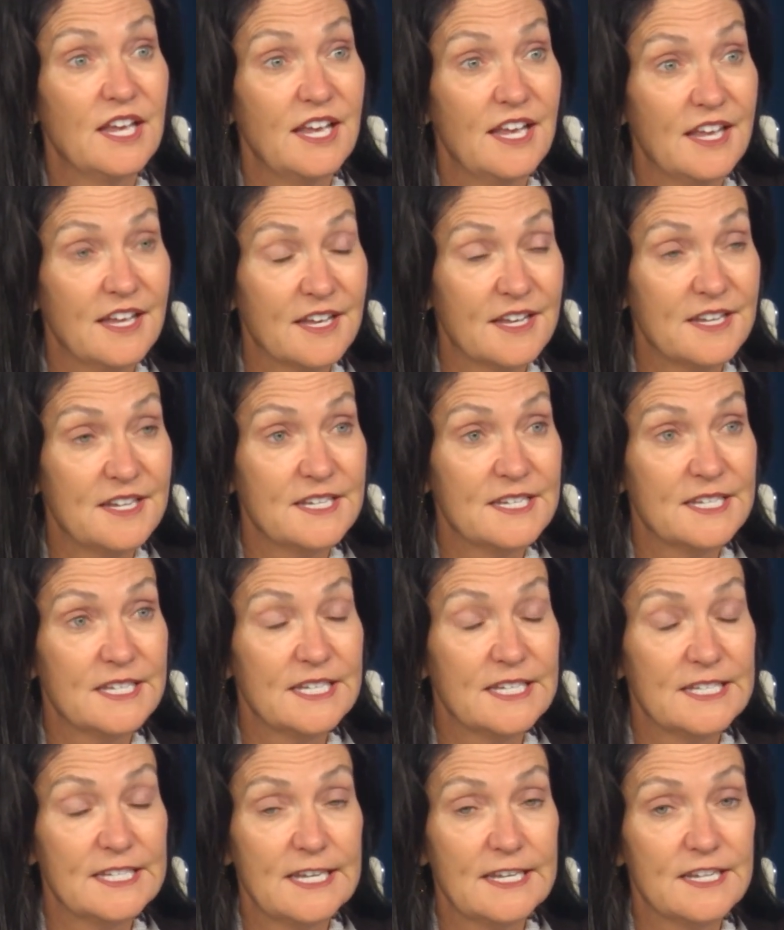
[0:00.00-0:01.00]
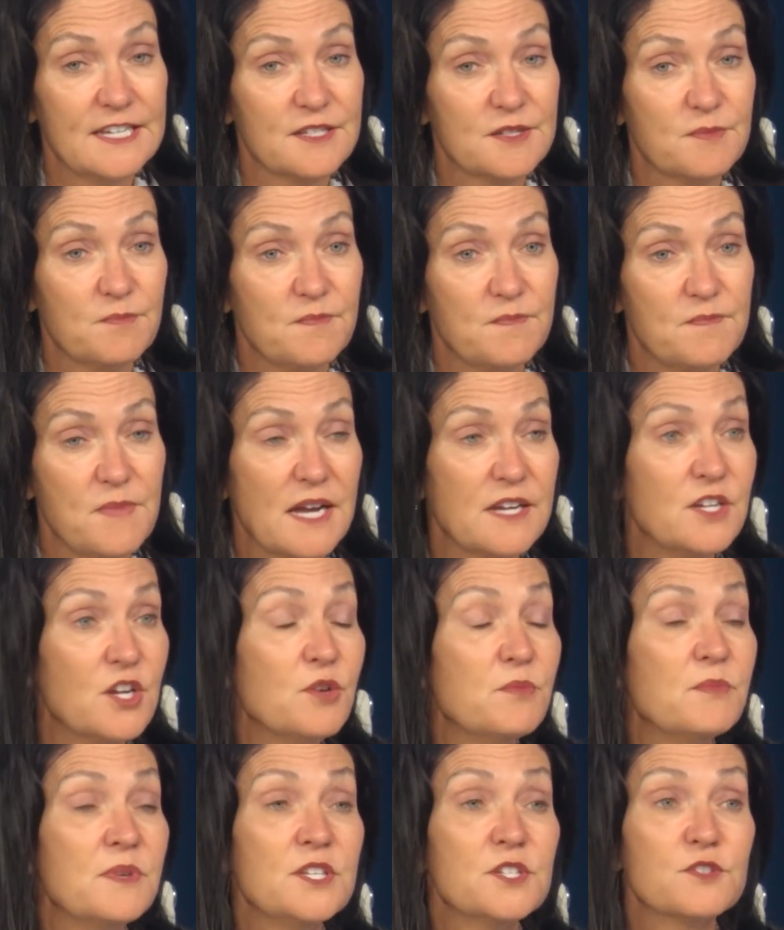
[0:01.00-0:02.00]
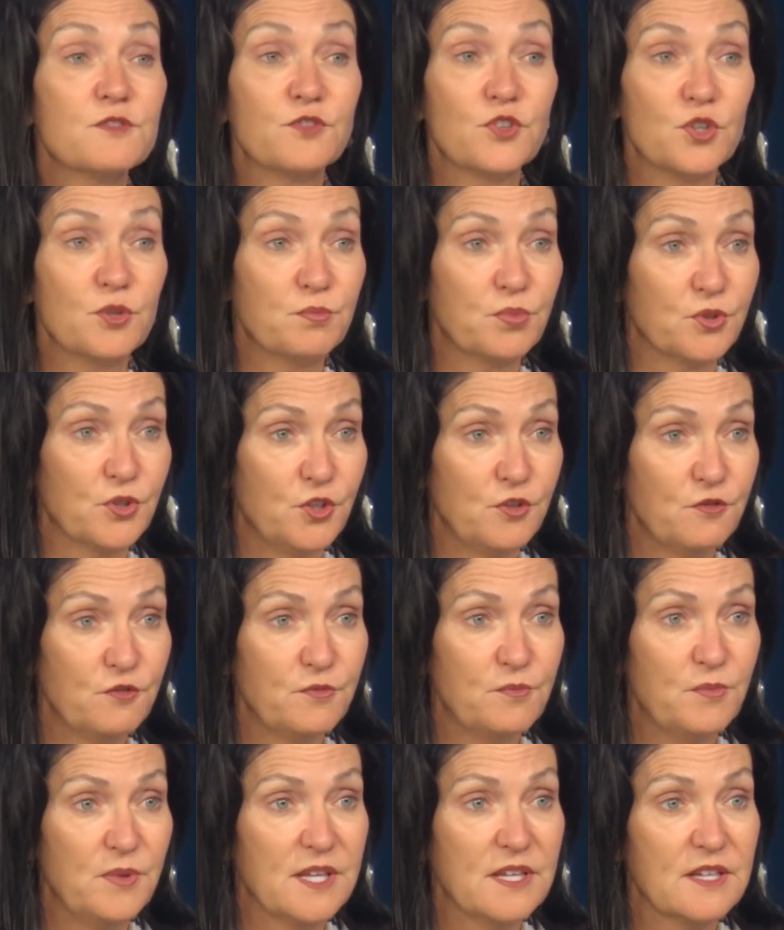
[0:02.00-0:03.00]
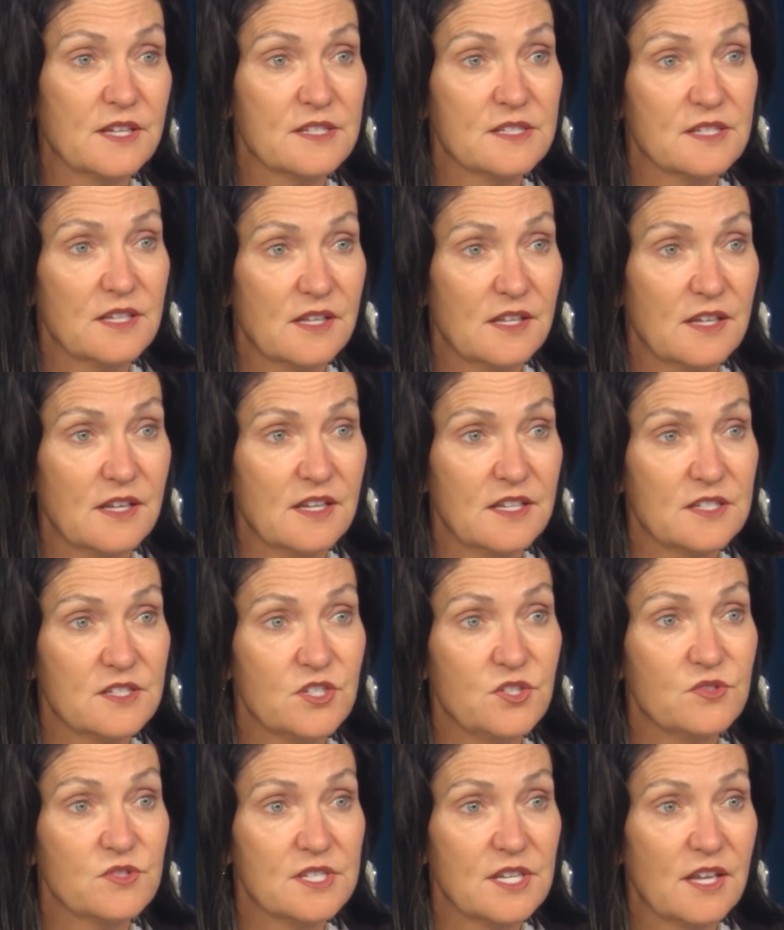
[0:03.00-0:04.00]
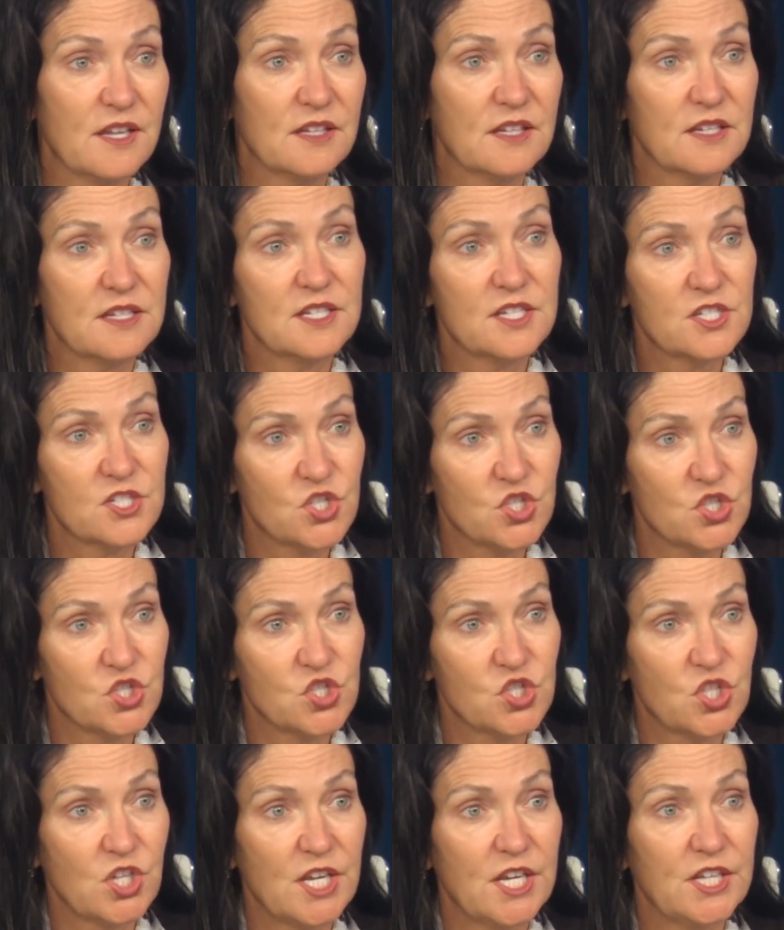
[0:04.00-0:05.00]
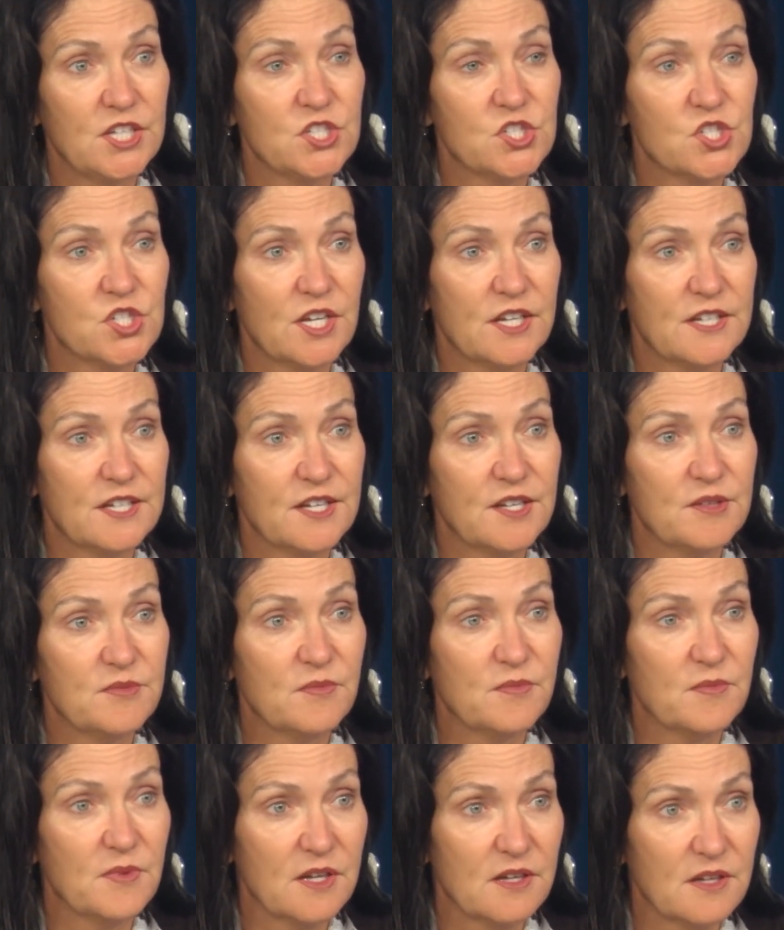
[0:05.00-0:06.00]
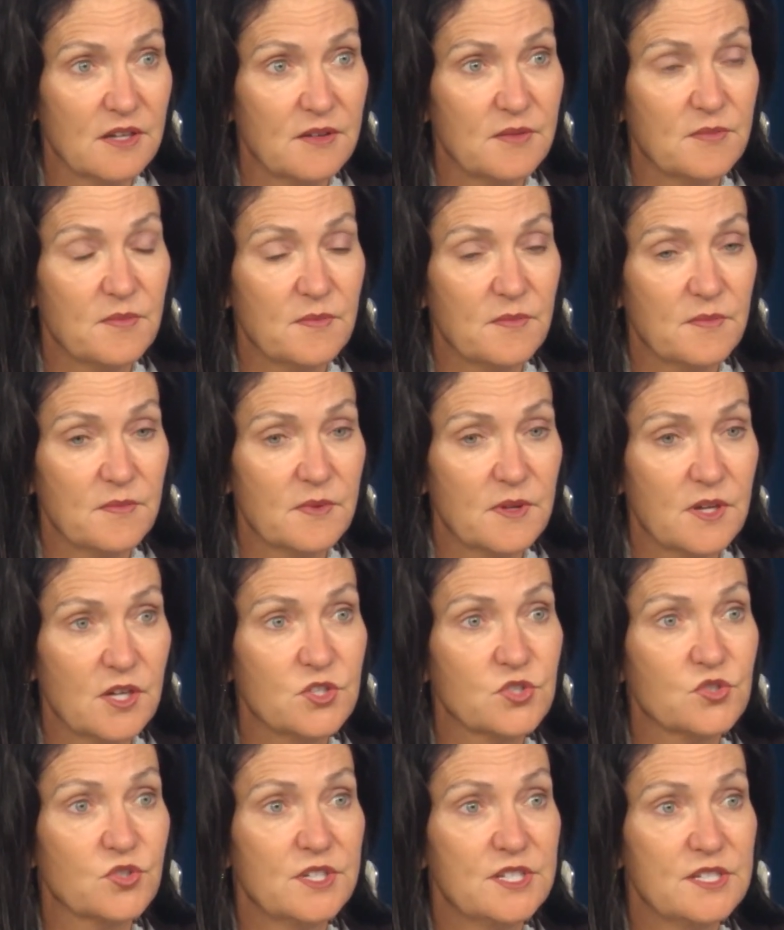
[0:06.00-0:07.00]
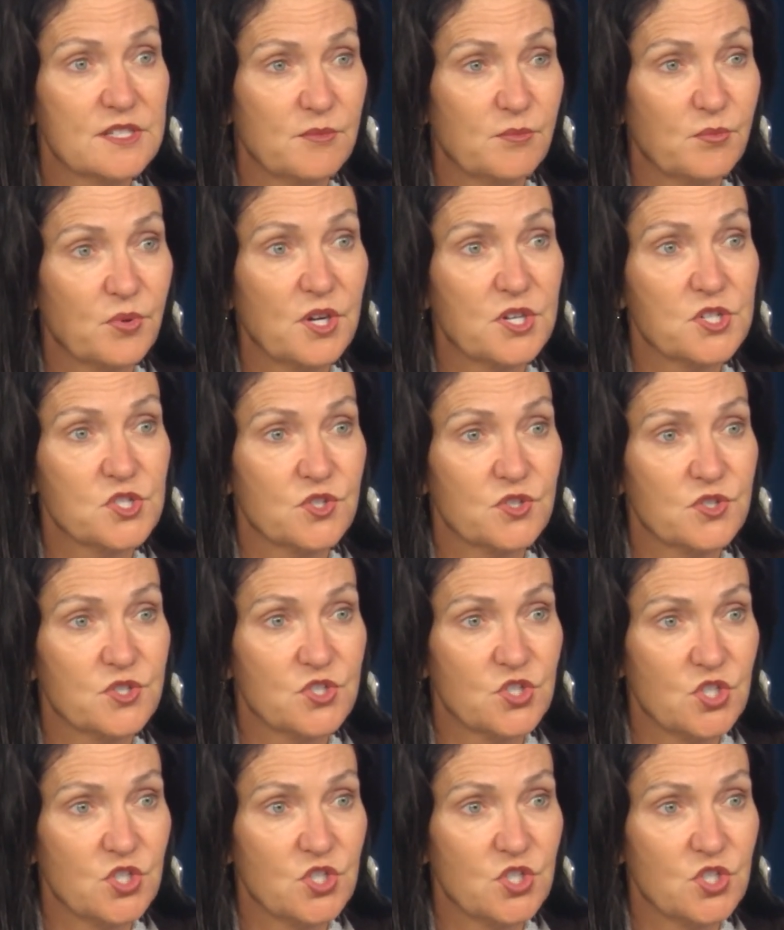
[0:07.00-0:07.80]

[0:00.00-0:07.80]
And it is by no means foolproof, because as you said, conditions change, countries and pressures